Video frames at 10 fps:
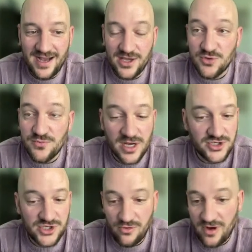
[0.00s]
you must
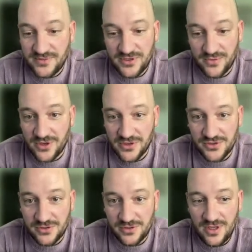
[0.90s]
show up to
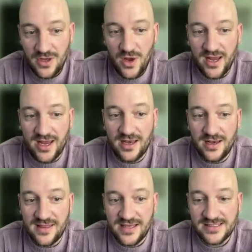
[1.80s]
rehearsal
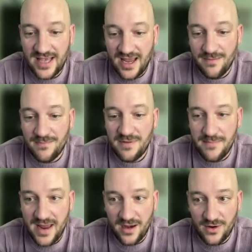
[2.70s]
in the same
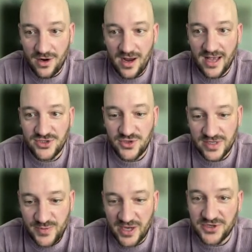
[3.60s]
manner as you
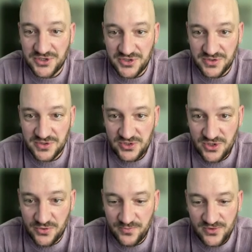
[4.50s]
expect your students
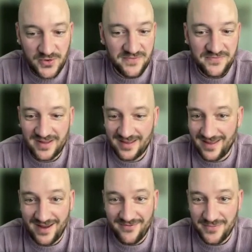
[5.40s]
to. So if,
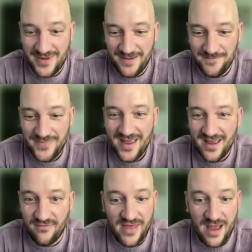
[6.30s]
like for me,
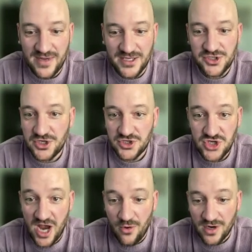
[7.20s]
if that means
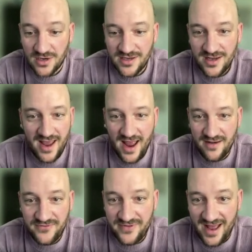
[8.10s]
showered
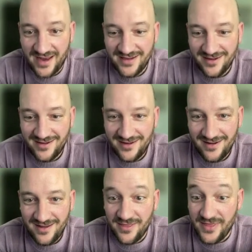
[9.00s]
and fed,
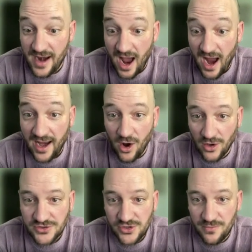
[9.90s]
then I
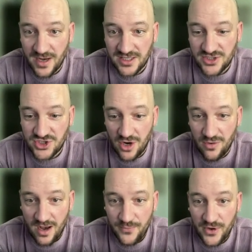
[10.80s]
also must show
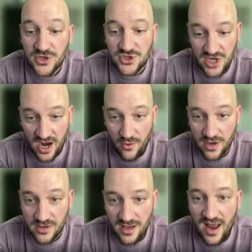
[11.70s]
up
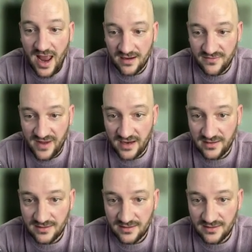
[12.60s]
showered and fed.